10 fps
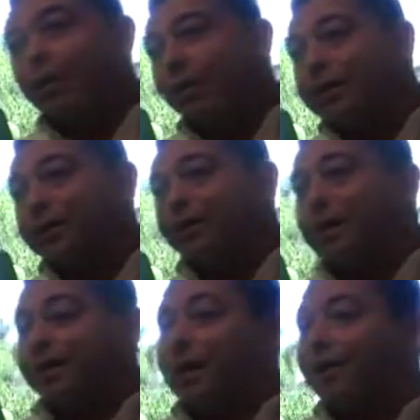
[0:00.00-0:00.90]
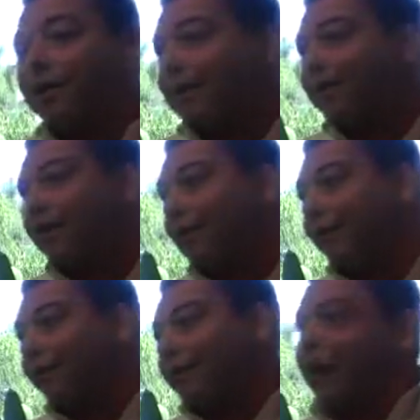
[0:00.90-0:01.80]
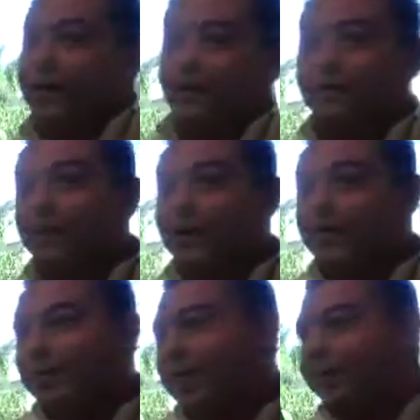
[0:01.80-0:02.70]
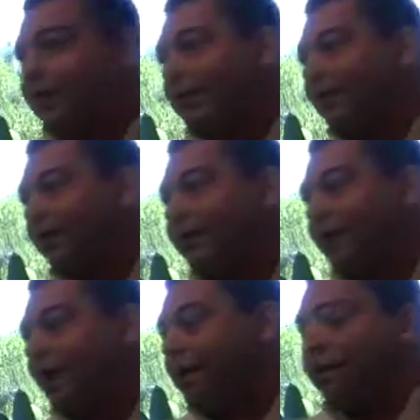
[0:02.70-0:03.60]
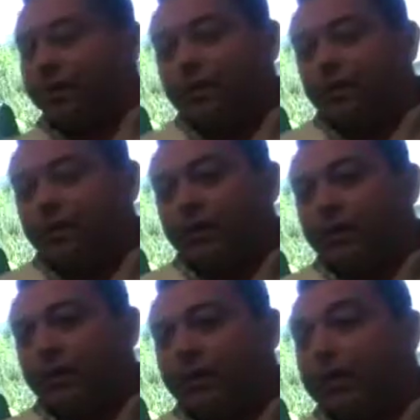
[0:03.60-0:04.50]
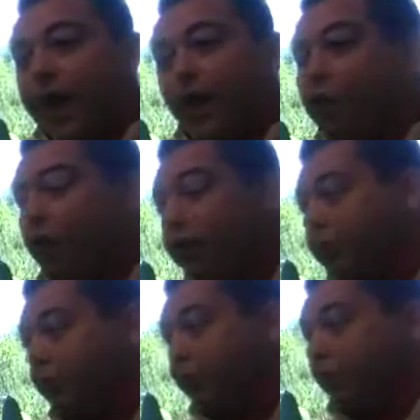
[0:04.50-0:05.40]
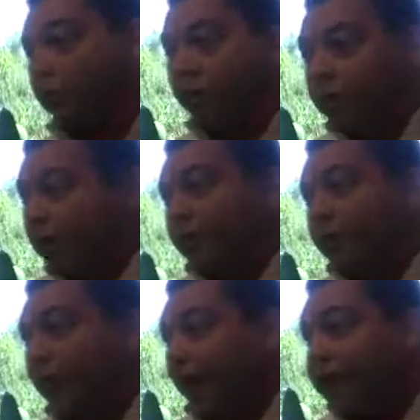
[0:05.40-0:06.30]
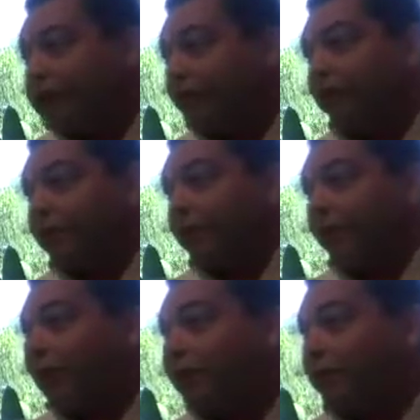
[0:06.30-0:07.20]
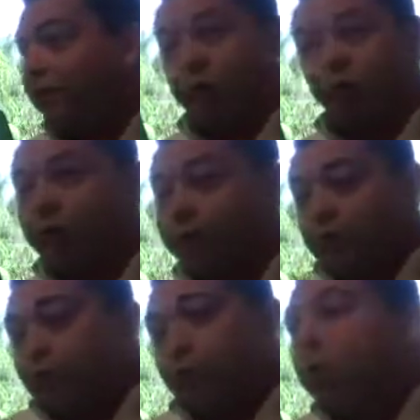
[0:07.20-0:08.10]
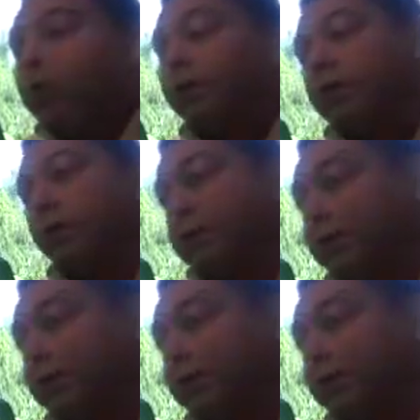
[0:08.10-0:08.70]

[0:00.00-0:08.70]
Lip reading: oh, we just found out that back in 2008, they did this and that. That crushes people. The agents, the buyers, the loan officer, no loan